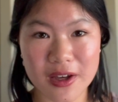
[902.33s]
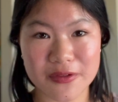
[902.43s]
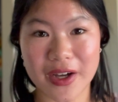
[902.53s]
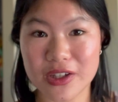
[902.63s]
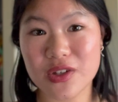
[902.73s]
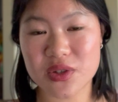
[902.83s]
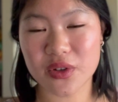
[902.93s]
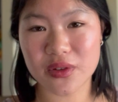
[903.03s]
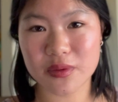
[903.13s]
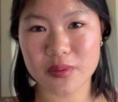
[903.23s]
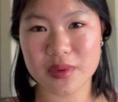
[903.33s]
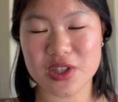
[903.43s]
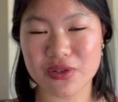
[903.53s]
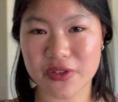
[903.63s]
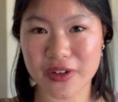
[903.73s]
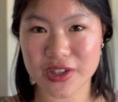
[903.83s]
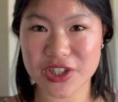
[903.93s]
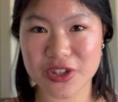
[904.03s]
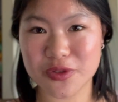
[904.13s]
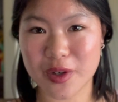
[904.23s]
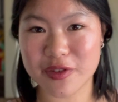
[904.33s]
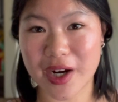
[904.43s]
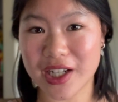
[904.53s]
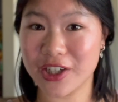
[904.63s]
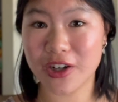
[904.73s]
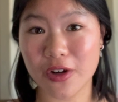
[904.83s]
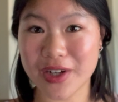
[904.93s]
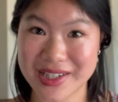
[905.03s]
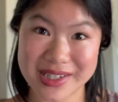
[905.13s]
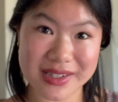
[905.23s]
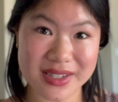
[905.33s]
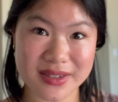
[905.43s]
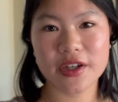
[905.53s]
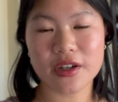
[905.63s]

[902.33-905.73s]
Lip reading: find useful to refer to when writing your essays.